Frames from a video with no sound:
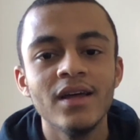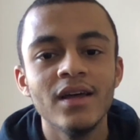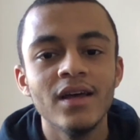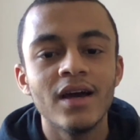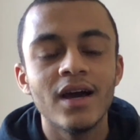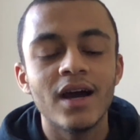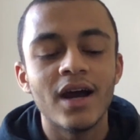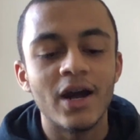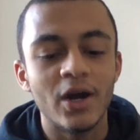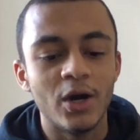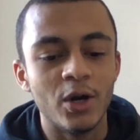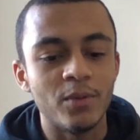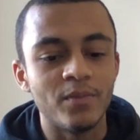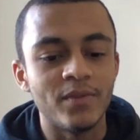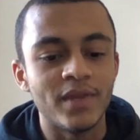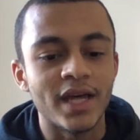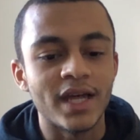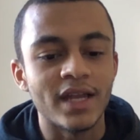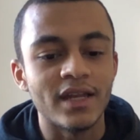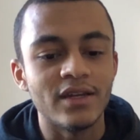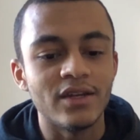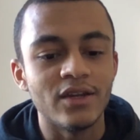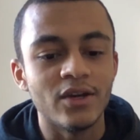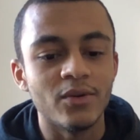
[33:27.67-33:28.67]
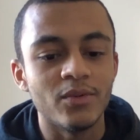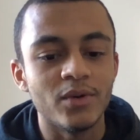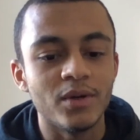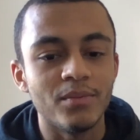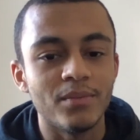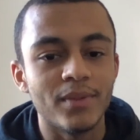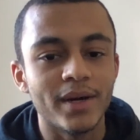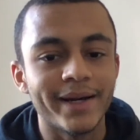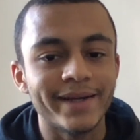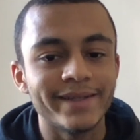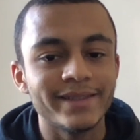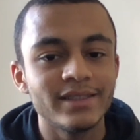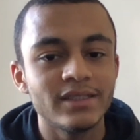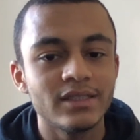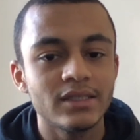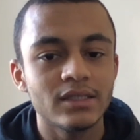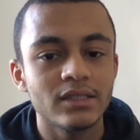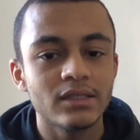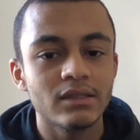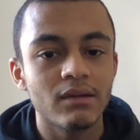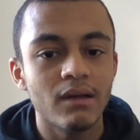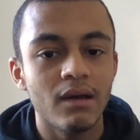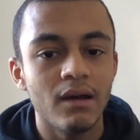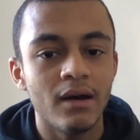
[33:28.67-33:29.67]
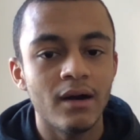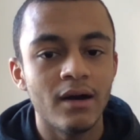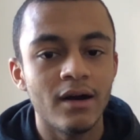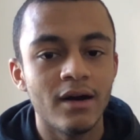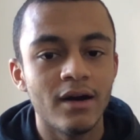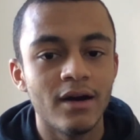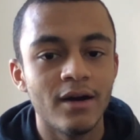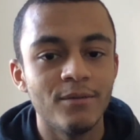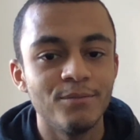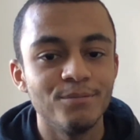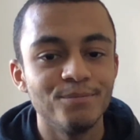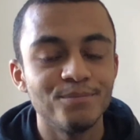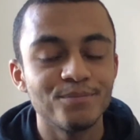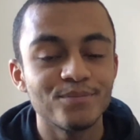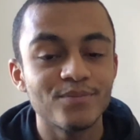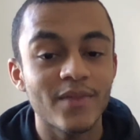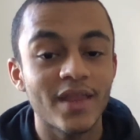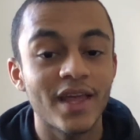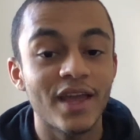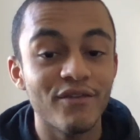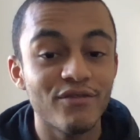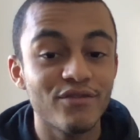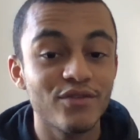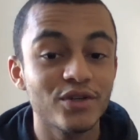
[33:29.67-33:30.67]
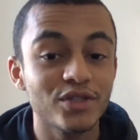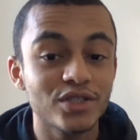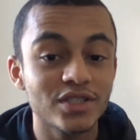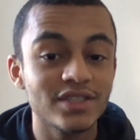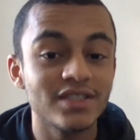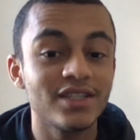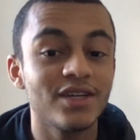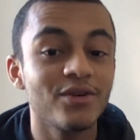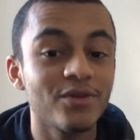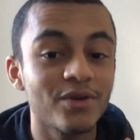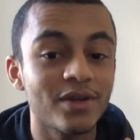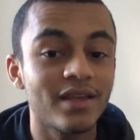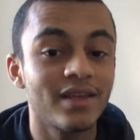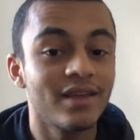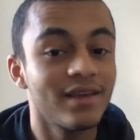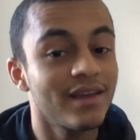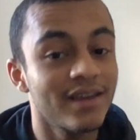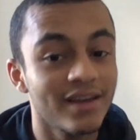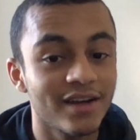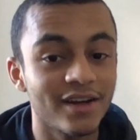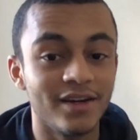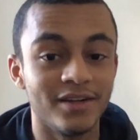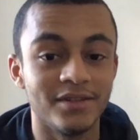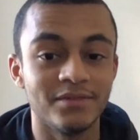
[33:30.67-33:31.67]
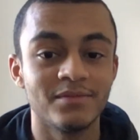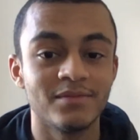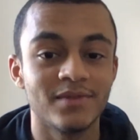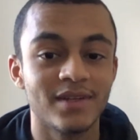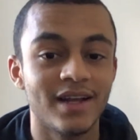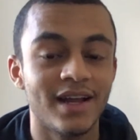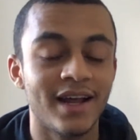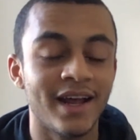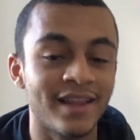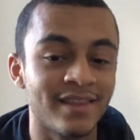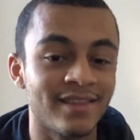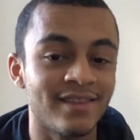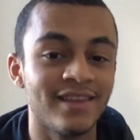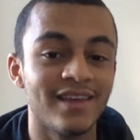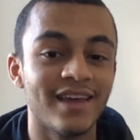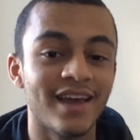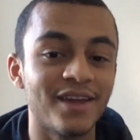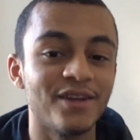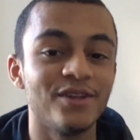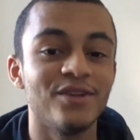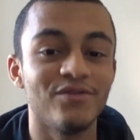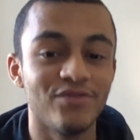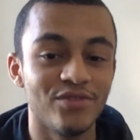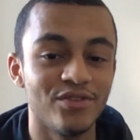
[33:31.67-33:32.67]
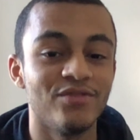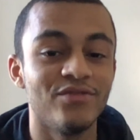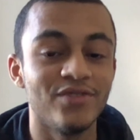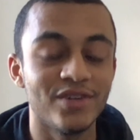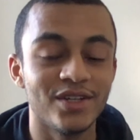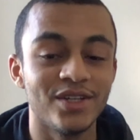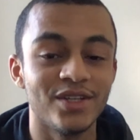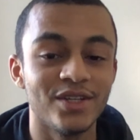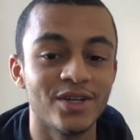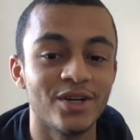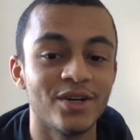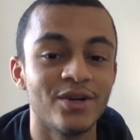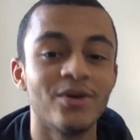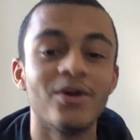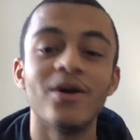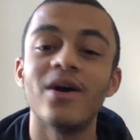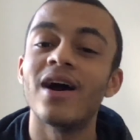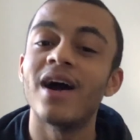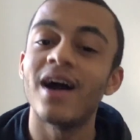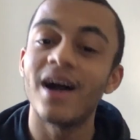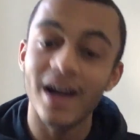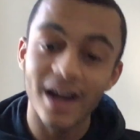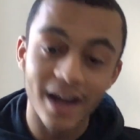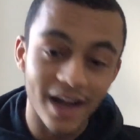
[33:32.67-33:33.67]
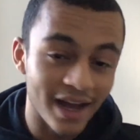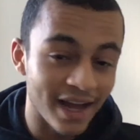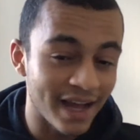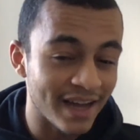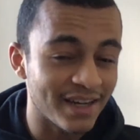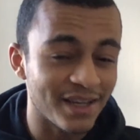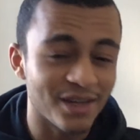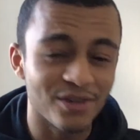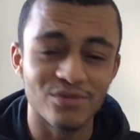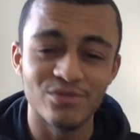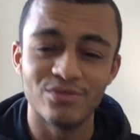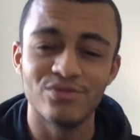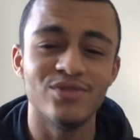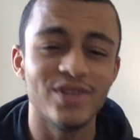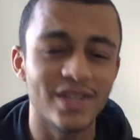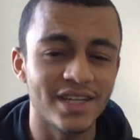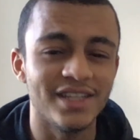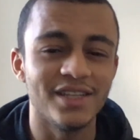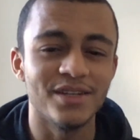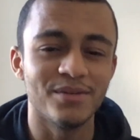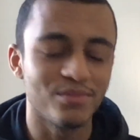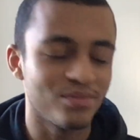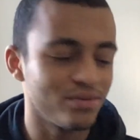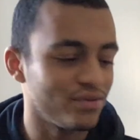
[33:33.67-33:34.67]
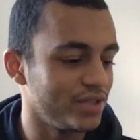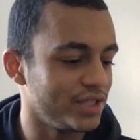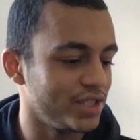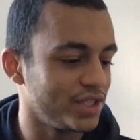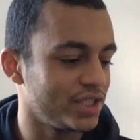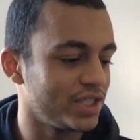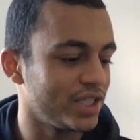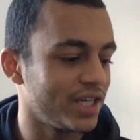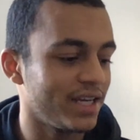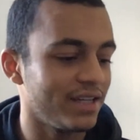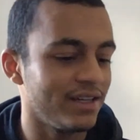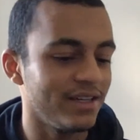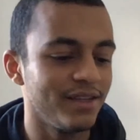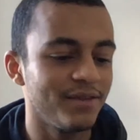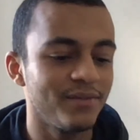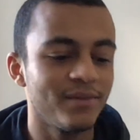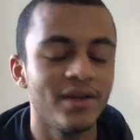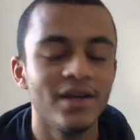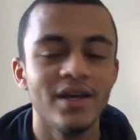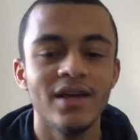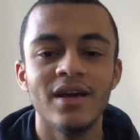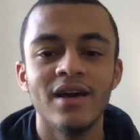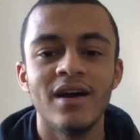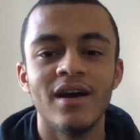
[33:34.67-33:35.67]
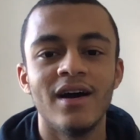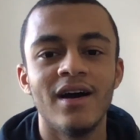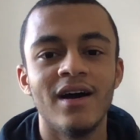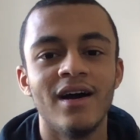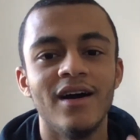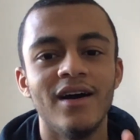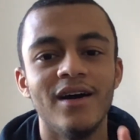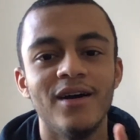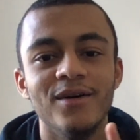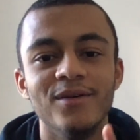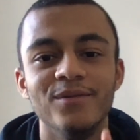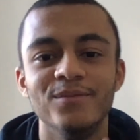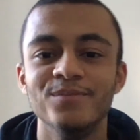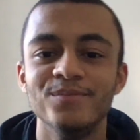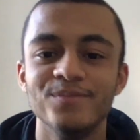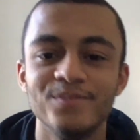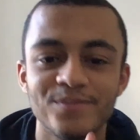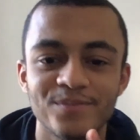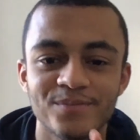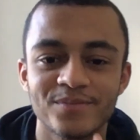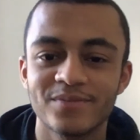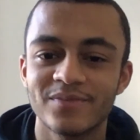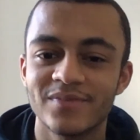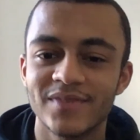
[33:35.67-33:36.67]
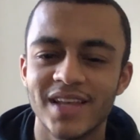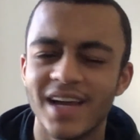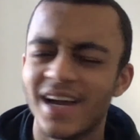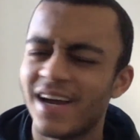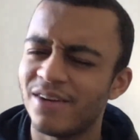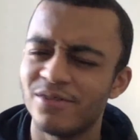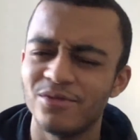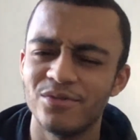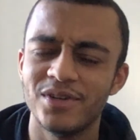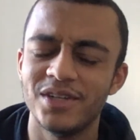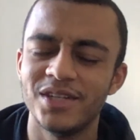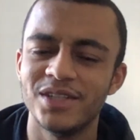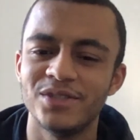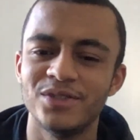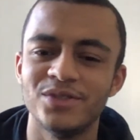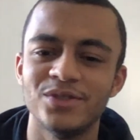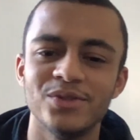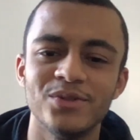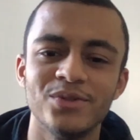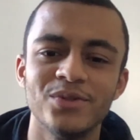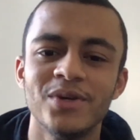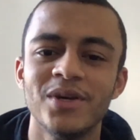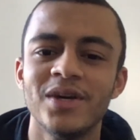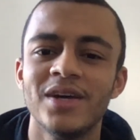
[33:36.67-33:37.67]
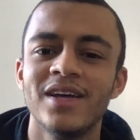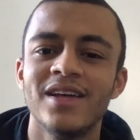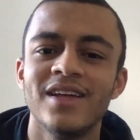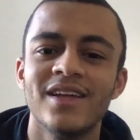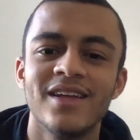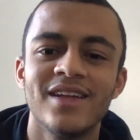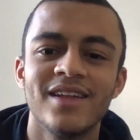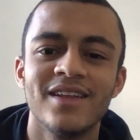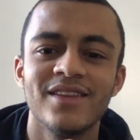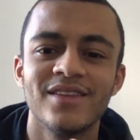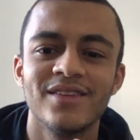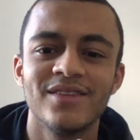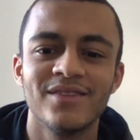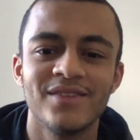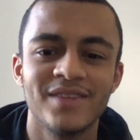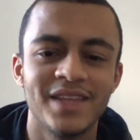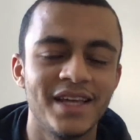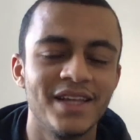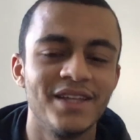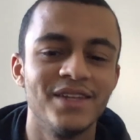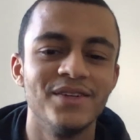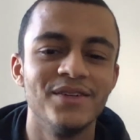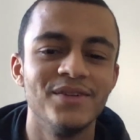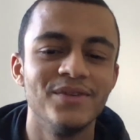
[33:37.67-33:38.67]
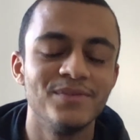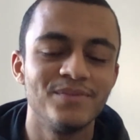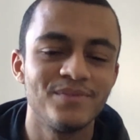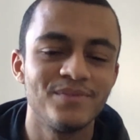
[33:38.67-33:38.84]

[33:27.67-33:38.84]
I hope that no one minds. If you're still here at the end of the video, and I really appreciate it, I really do, then